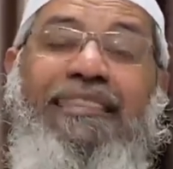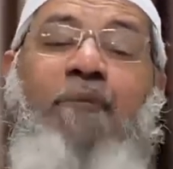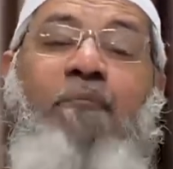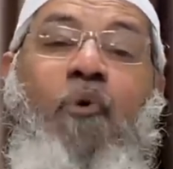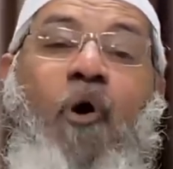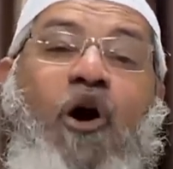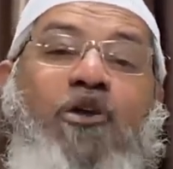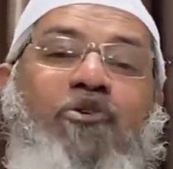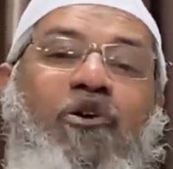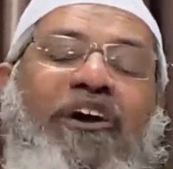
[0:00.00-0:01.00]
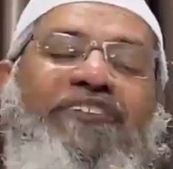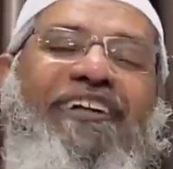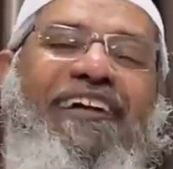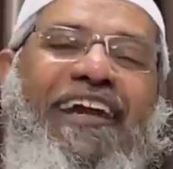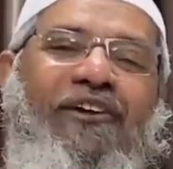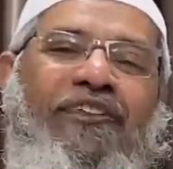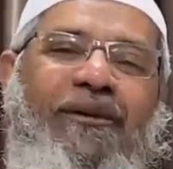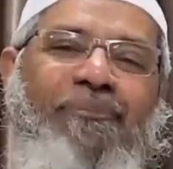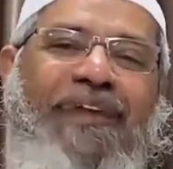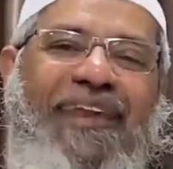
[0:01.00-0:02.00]
The more you concentrate
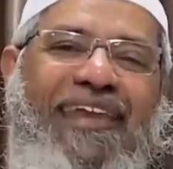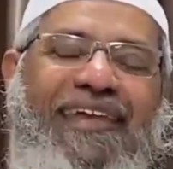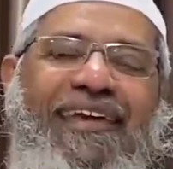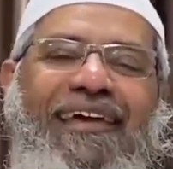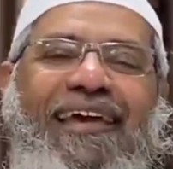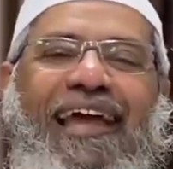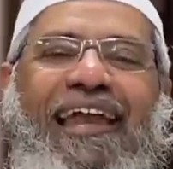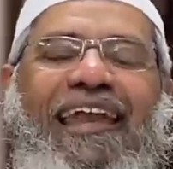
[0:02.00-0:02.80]
on the meaning,